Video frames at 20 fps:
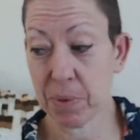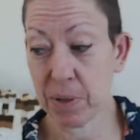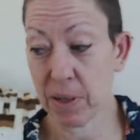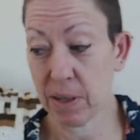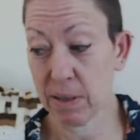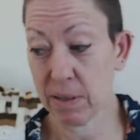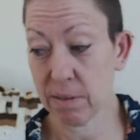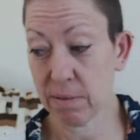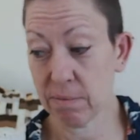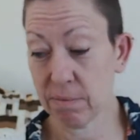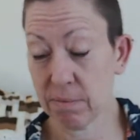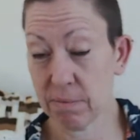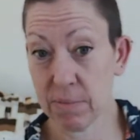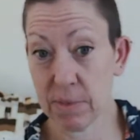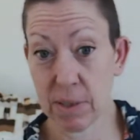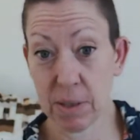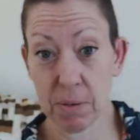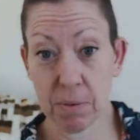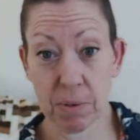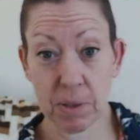but
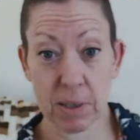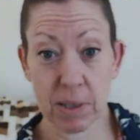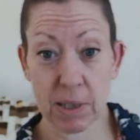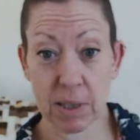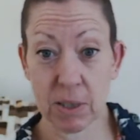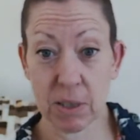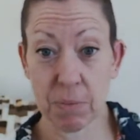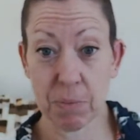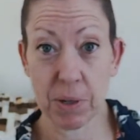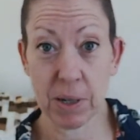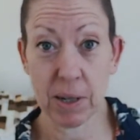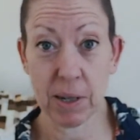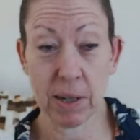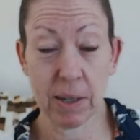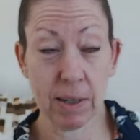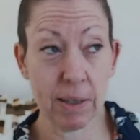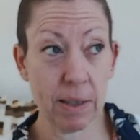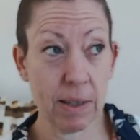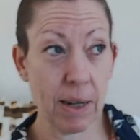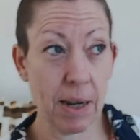no one's actually buying
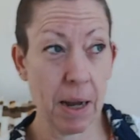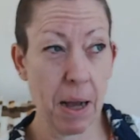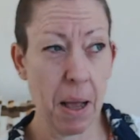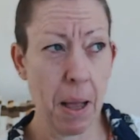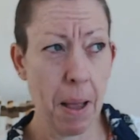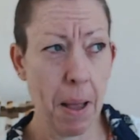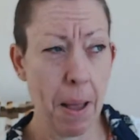anything.